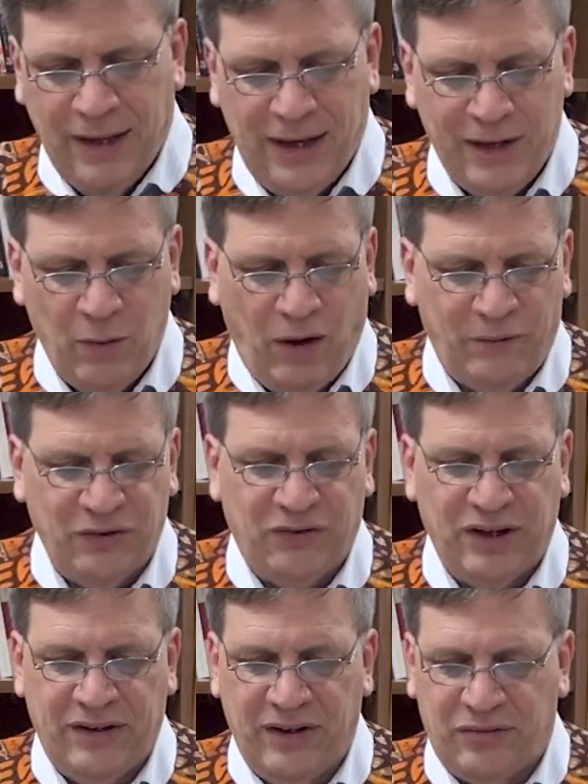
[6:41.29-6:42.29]
Uh, you often
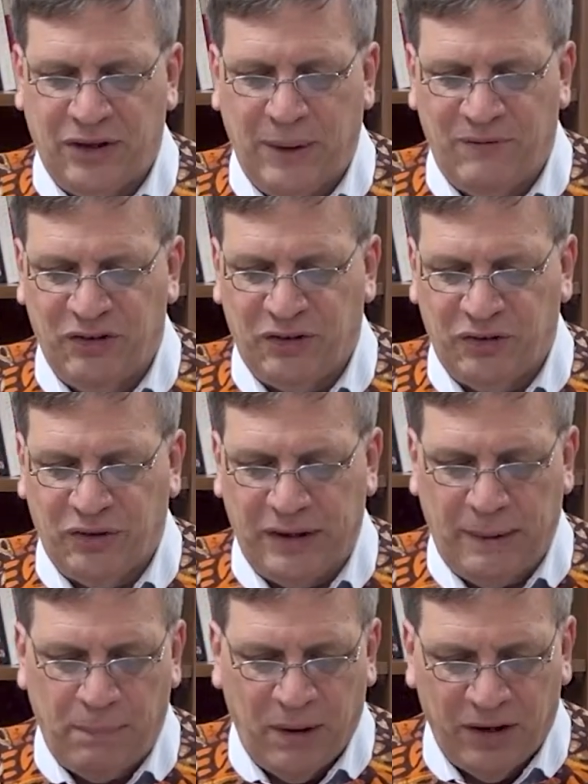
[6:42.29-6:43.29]
see this emphasis in
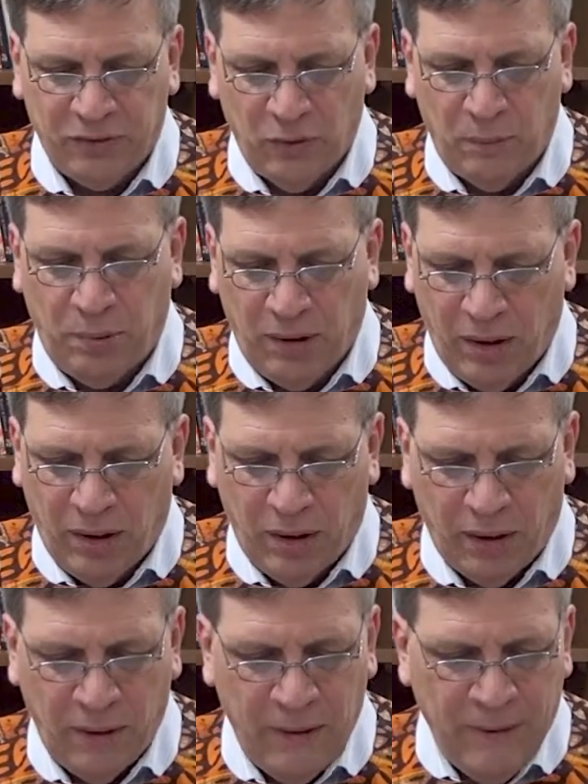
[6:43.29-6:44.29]
the Apostle
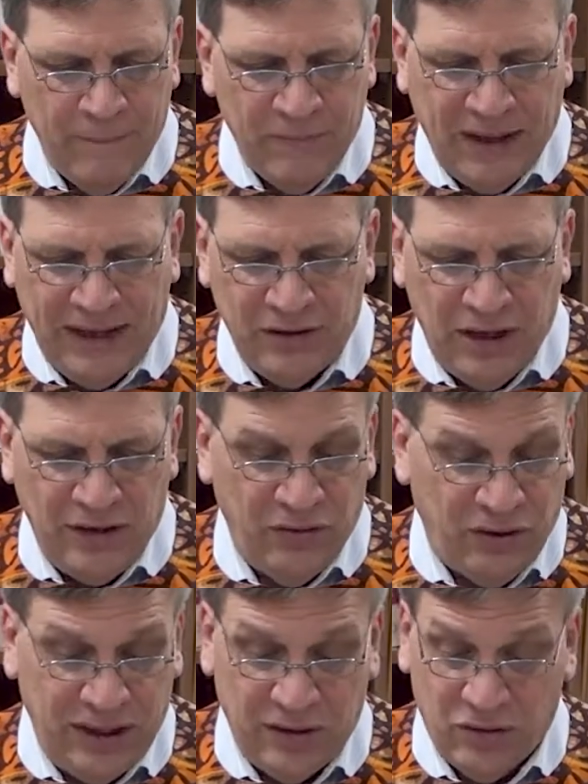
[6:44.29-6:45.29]
Paul, and, and
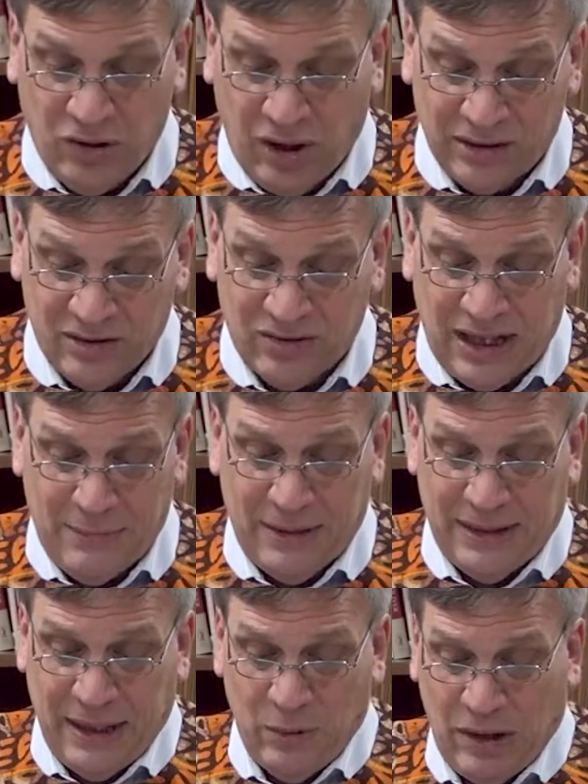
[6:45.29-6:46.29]
you see it in John's
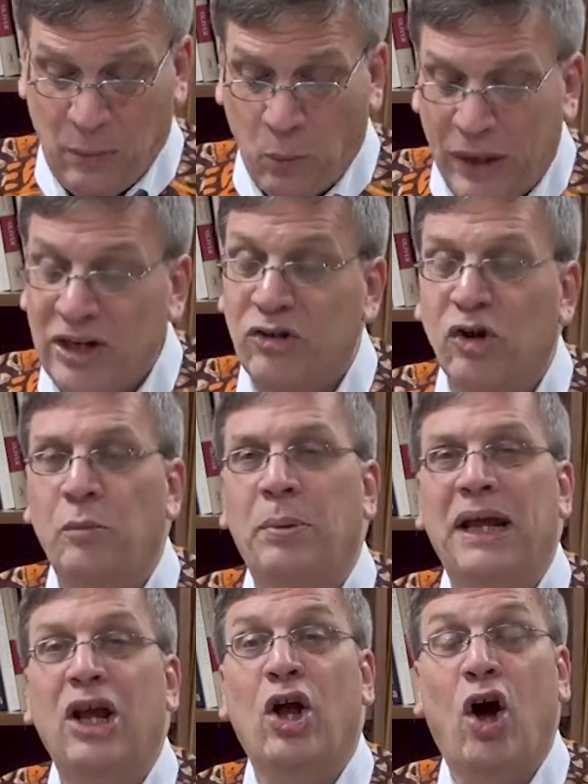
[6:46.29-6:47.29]
statement that, that we should
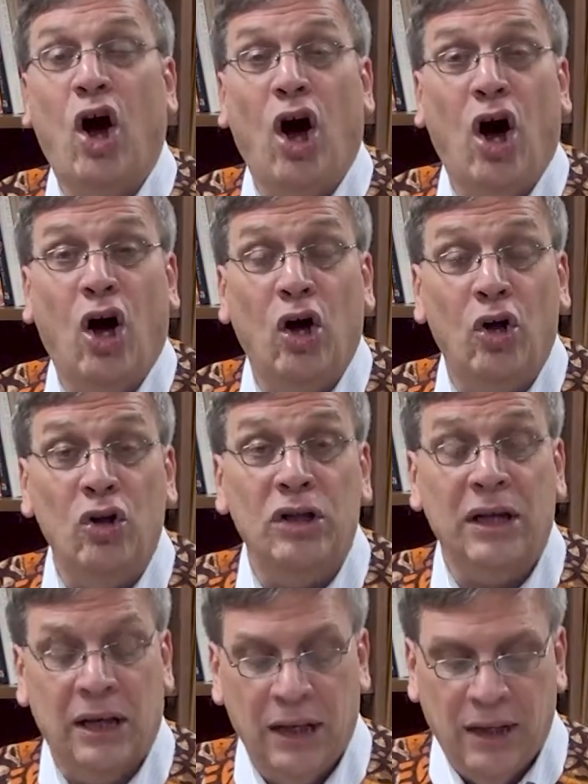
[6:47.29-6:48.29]
be
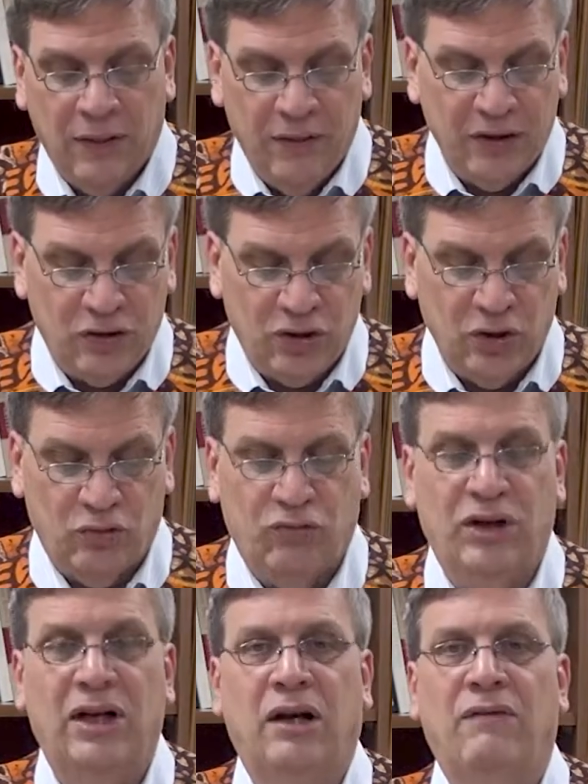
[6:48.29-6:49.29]
called the
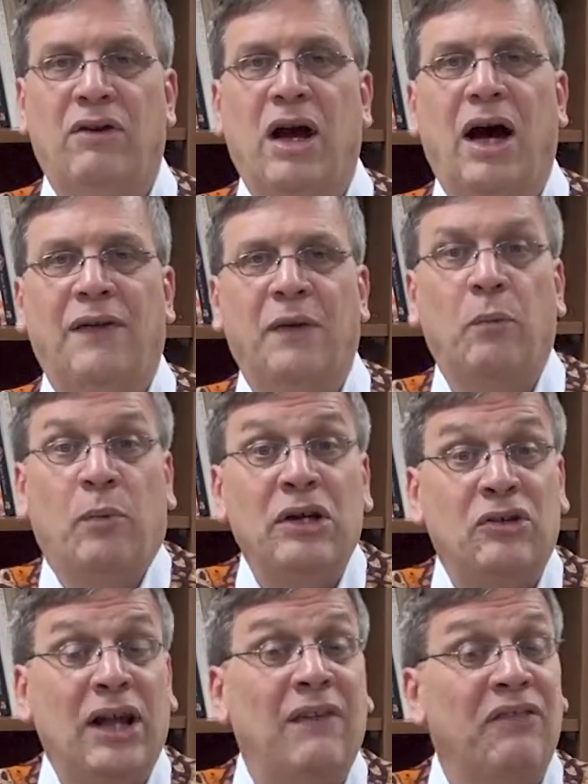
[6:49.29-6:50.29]
children of God, that we
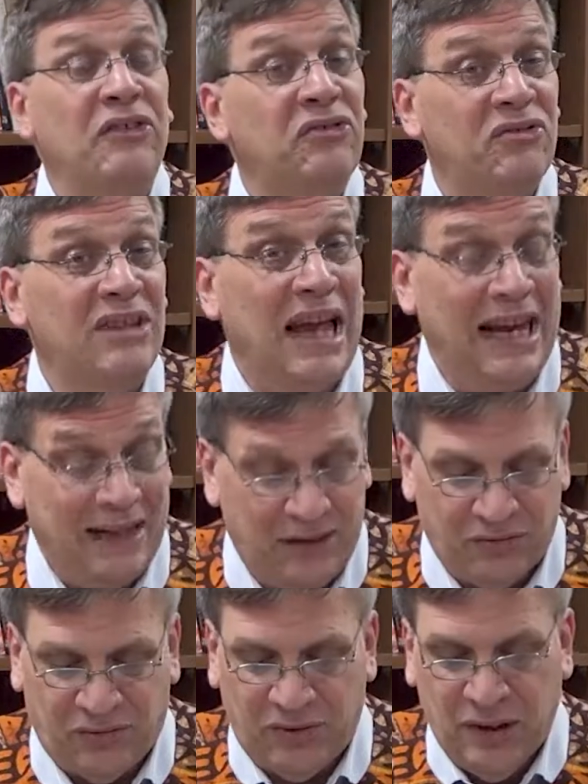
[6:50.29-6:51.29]
should have the
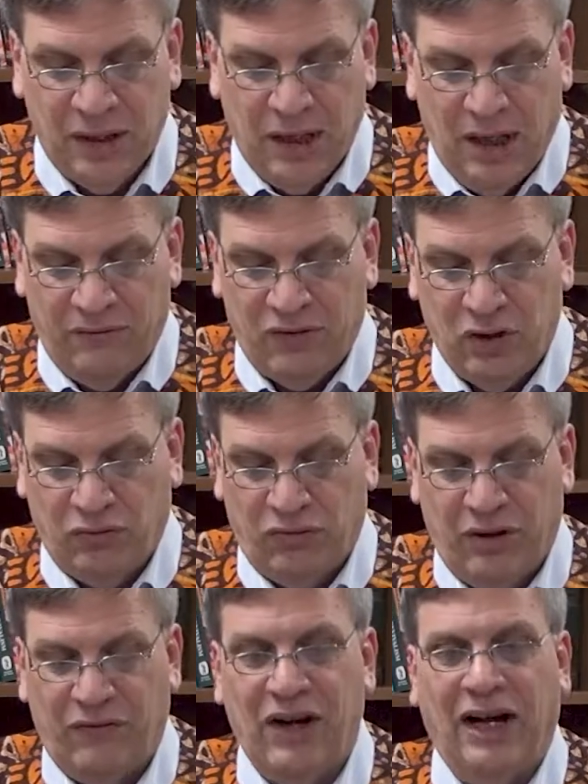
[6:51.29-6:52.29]
status of
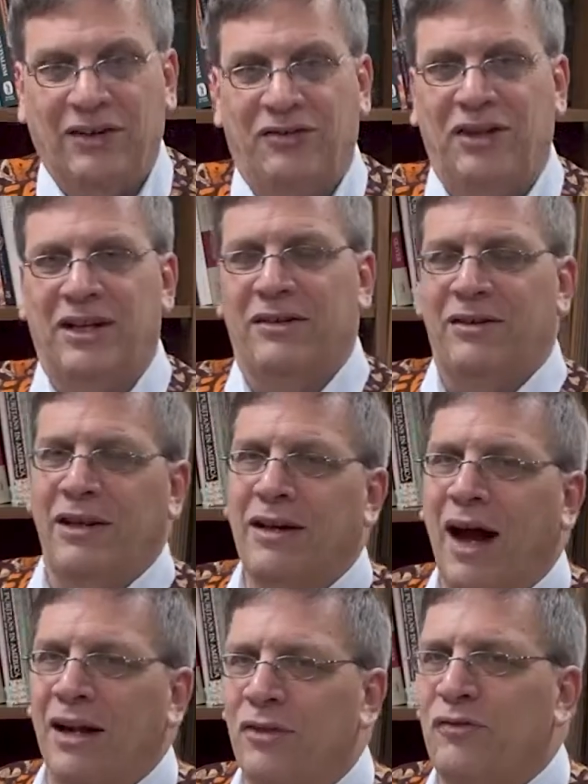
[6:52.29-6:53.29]
children of God. You see,
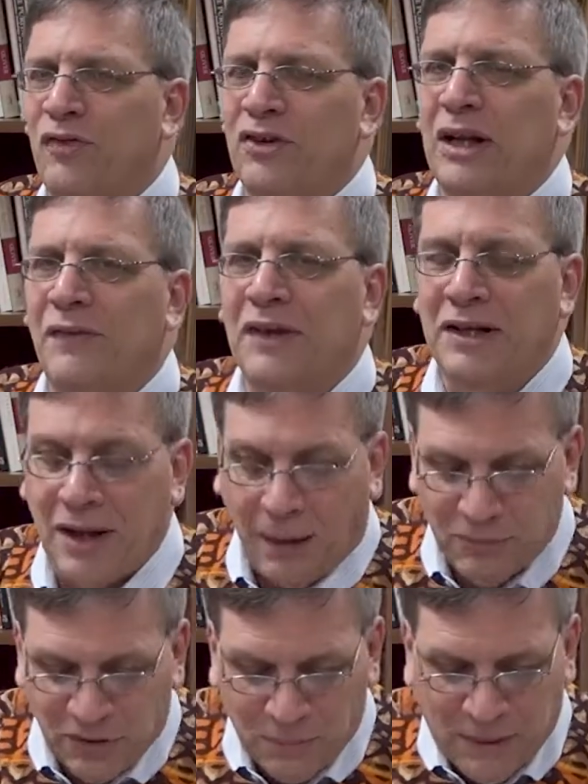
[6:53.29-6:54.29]
God has filled out the
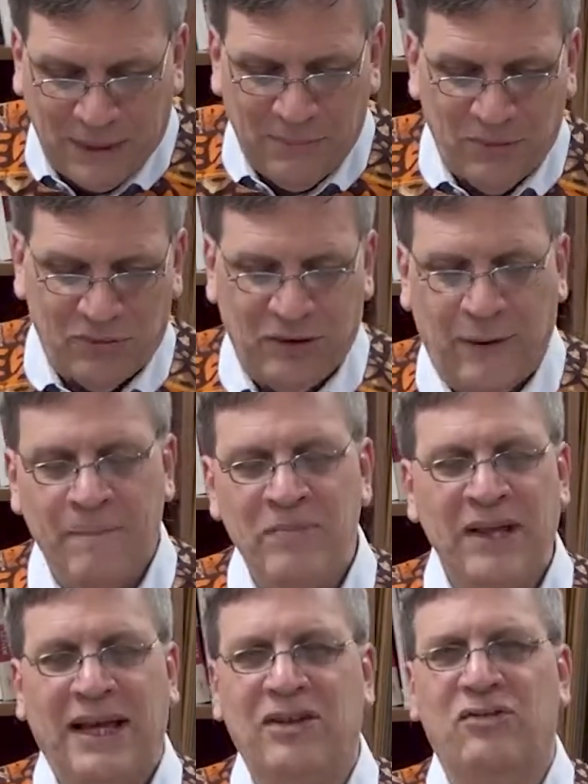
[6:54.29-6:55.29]
adoption papers.
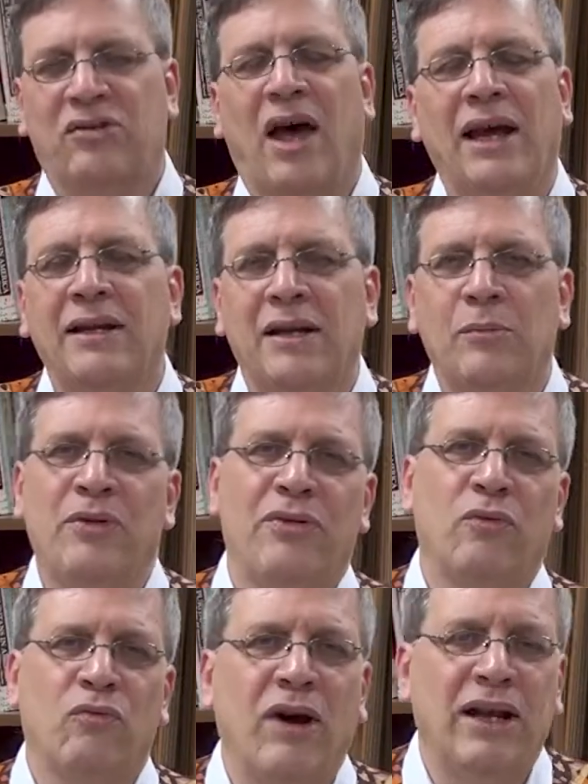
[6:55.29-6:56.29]
He signed it with
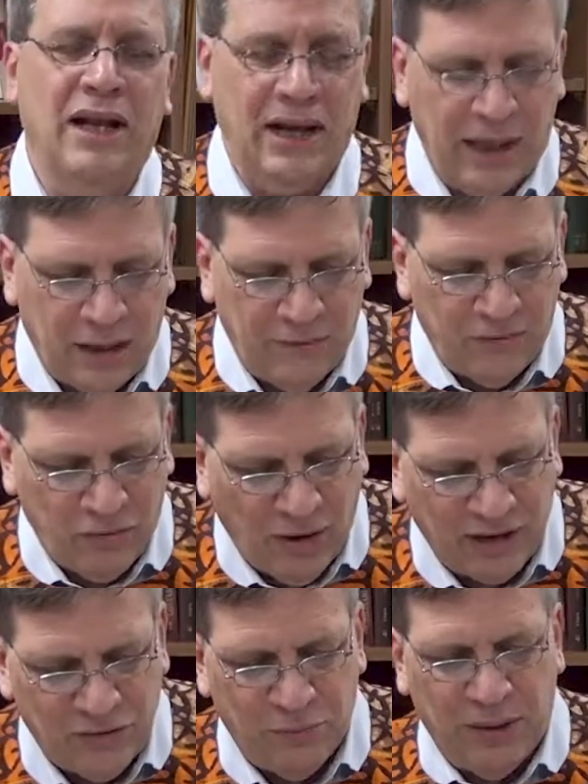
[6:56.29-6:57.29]
the red ink of
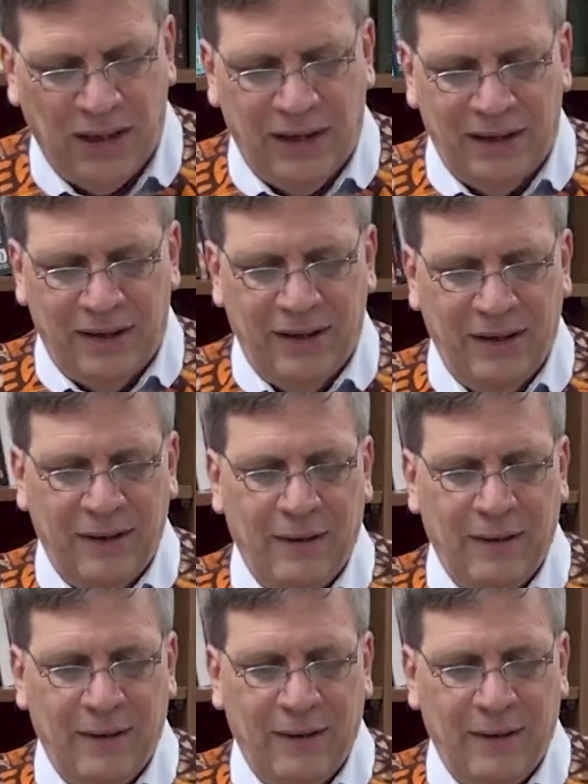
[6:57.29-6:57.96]
Christ's blood.